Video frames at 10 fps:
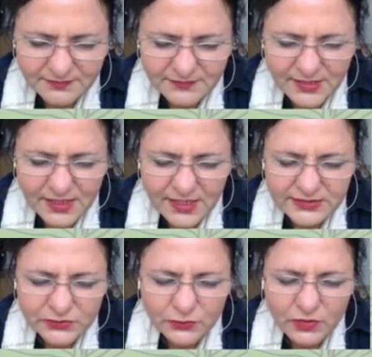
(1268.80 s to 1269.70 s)
and
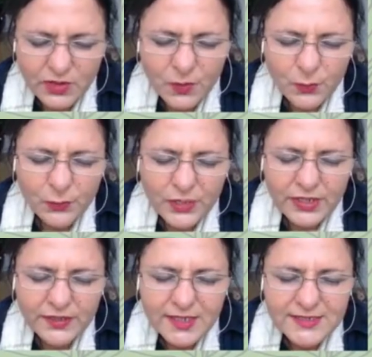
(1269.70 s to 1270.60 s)
sort of breathe
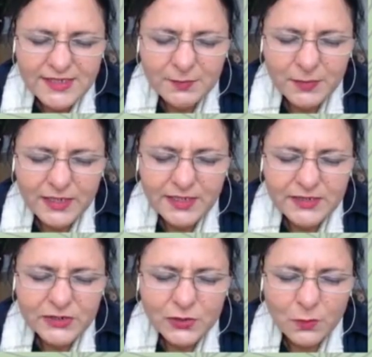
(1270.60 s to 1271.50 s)
deeply
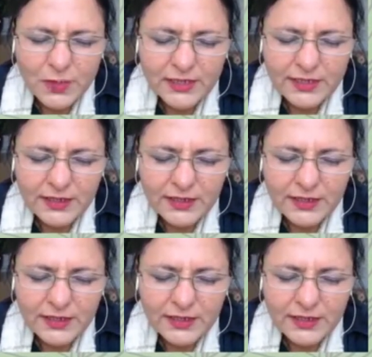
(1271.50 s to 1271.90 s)
into your belly,